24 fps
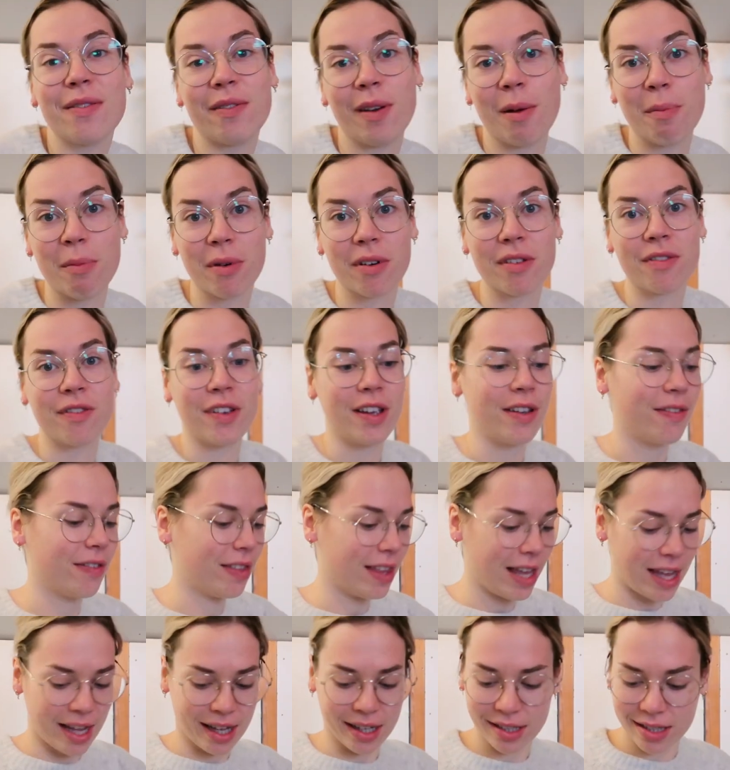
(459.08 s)
November 5th,
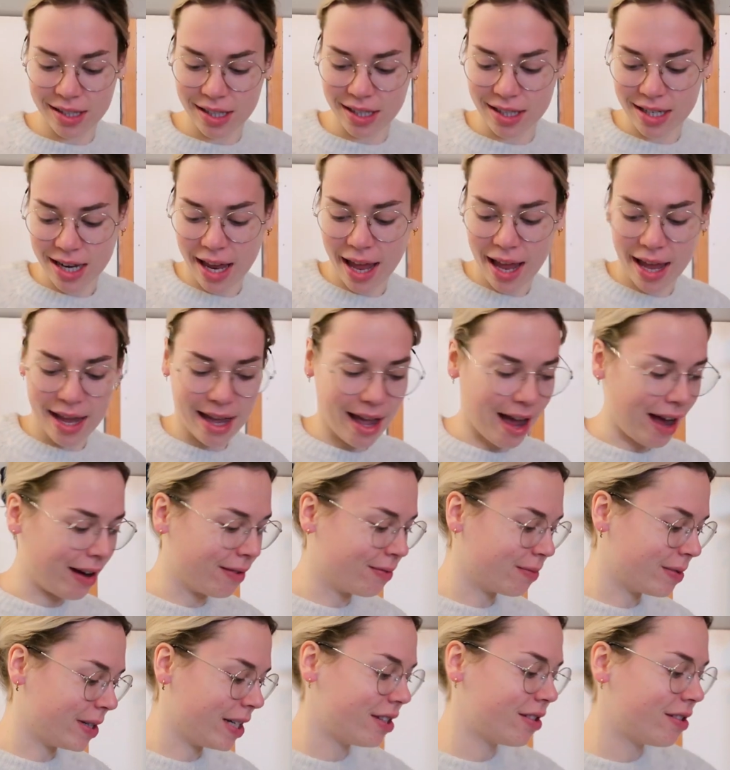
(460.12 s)
and today I
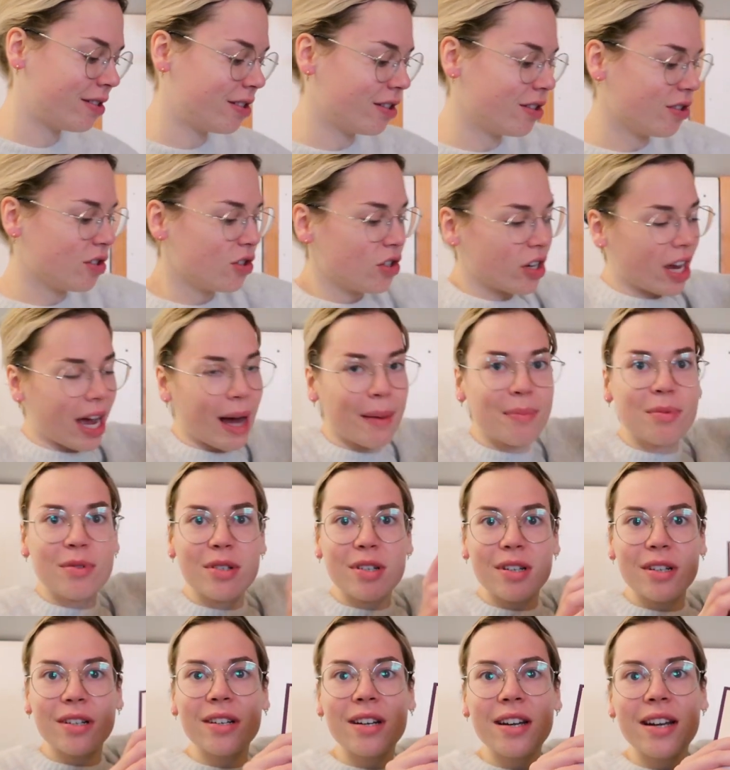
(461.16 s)
reached
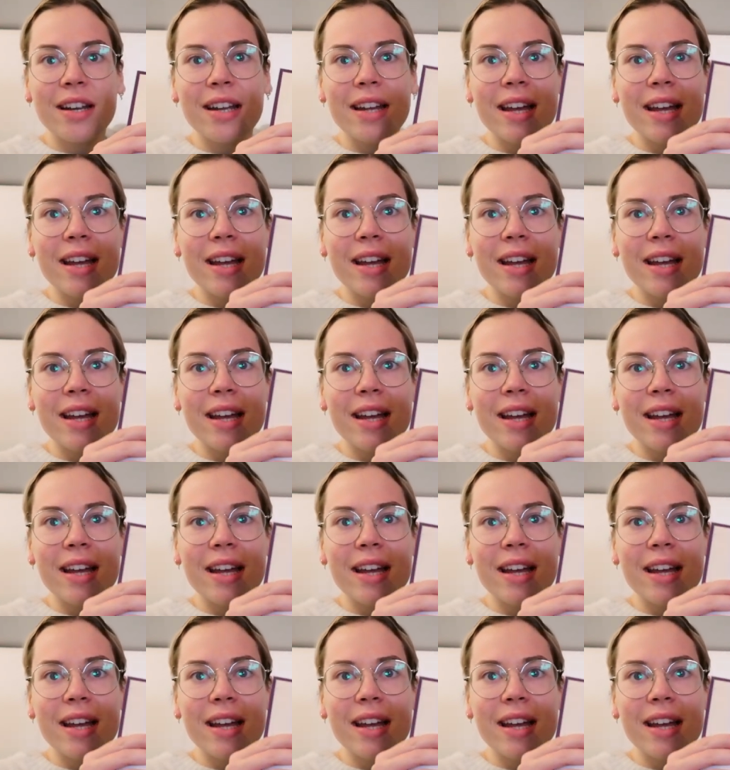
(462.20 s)
chapter